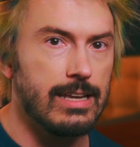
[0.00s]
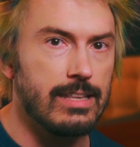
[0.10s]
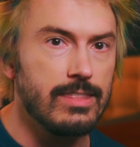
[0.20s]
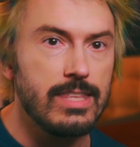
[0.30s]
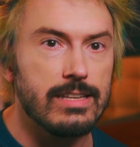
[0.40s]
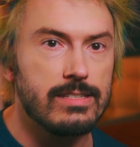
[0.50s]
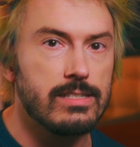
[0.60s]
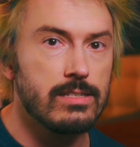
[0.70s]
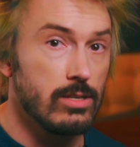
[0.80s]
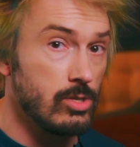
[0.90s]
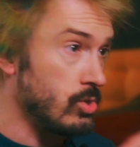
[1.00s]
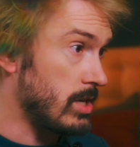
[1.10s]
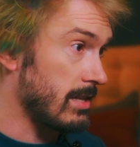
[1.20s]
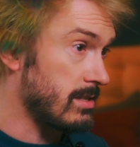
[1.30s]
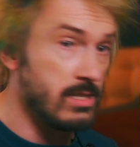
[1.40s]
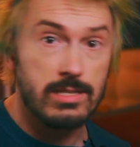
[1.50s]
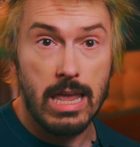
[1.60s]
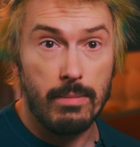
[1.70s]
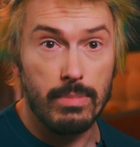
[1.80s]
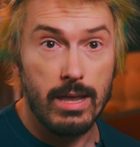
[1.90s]
this to get the
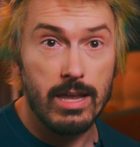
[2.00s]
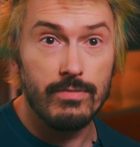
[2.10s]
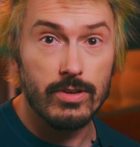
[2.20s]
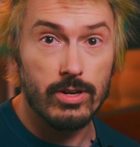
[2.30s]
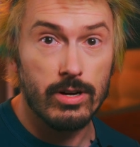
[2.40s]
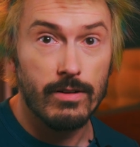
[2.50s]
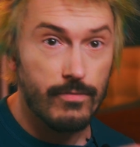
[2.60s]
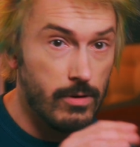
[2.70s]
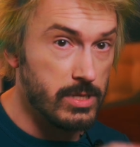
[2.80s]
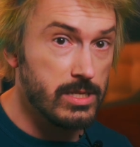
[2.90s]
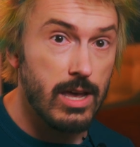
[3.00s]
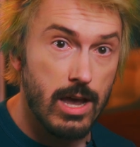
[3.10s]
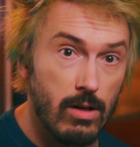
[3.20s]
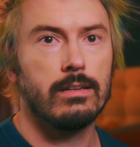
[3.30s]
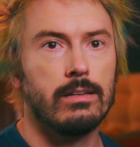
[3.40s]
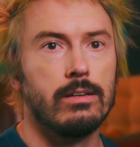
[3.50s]
same behavior from a scale.